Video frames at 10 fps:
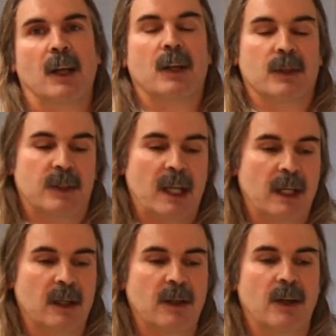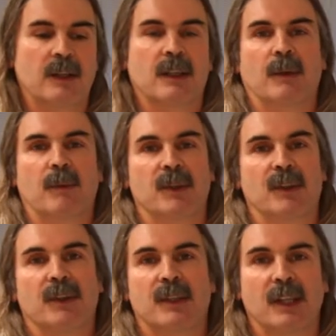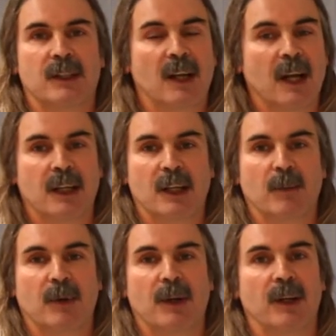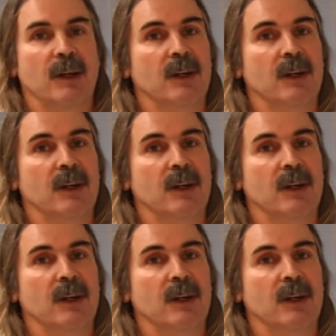So take a look. There's no sense talking about here.